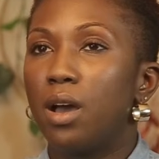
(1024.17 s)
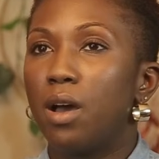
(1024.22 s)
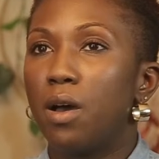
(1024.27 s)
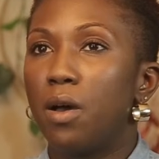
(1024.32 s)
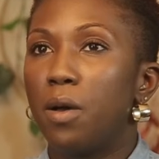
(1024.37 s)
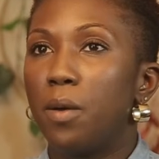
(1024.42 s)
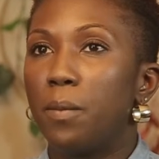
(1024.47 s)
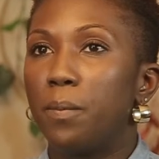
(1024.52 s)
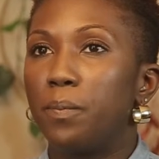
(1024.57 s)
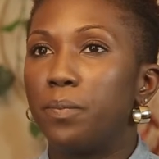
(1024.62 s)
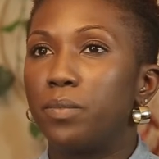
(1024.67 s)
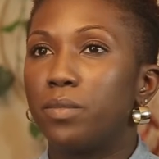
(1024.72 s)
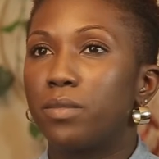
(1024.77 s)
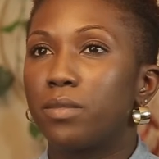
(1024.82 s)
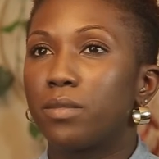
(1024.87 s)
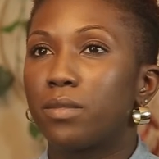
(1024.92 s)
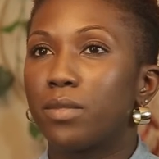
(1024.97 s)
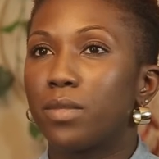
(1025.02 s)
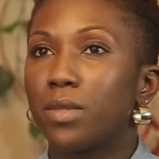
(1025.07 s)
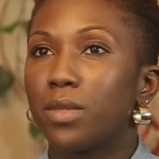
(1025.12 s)
um,
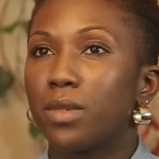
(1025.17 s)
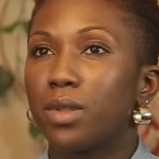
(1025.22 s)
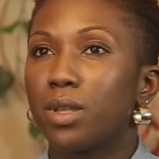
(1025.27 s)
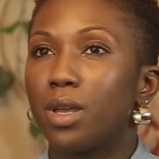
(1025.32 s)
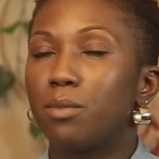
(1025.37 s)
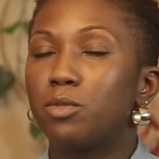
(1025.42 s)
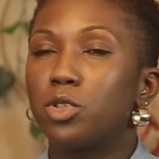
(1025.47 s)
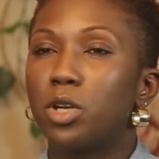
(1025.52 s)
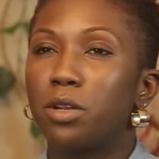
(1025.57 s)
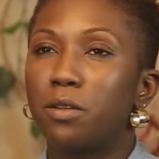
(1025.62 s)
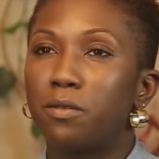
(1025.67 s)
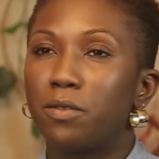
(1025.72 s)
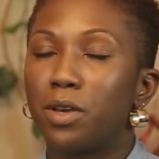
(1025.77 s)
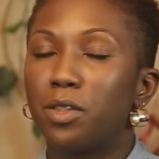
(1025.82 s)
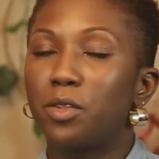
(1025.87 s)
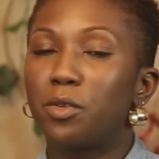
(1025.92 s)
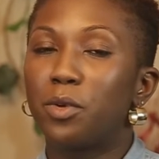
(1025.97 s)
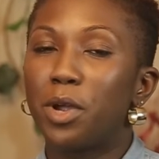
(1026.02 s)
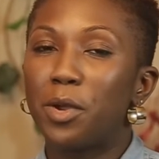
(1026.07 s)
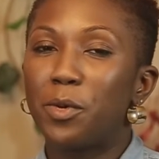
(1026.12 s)
I'm trying to
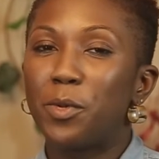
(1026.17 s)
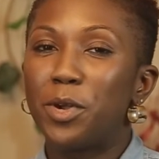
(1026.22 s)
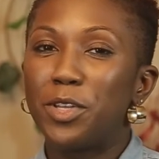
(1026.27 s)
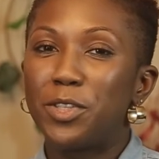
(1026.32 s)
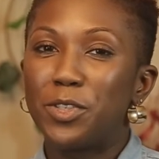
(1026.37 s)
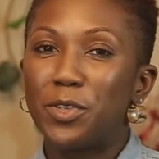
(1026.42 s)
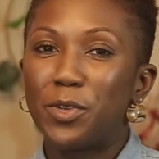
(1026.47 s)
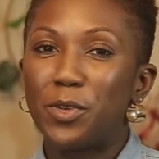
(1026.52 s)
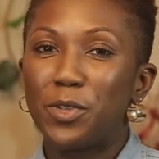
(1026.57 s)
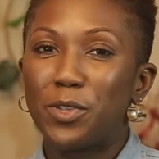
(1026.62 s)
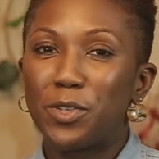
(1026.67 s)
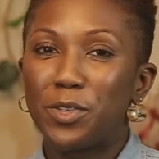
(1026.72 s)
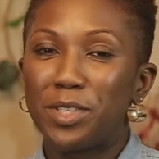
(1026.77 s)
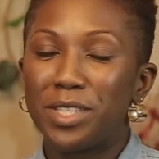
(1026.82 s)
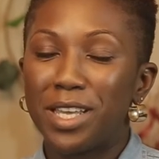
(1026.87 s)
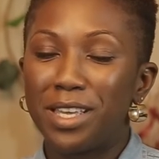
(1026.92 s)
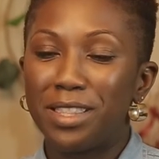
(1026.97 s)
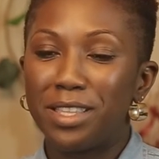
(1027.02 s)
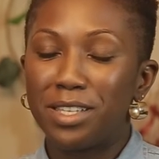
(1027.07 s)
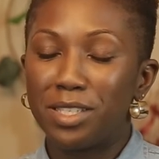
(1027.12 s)
find the right way to, to
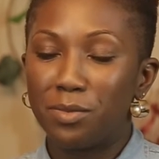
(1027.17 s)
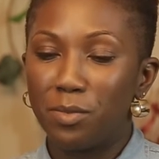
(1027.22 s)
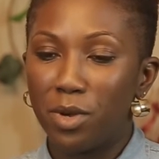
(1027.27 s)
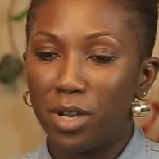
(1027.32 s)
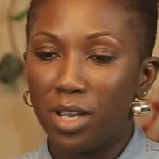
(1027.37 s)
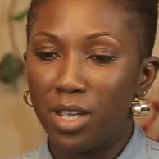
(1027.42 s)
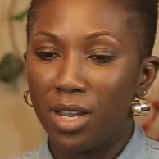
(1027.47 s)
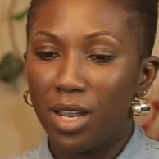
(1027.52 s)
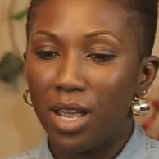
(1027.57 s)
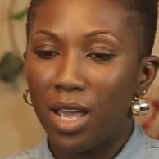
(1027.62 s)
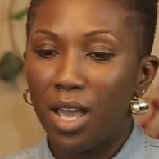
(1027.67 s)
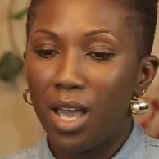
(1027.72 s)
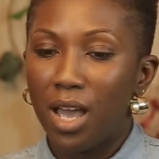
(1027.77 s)
say this, but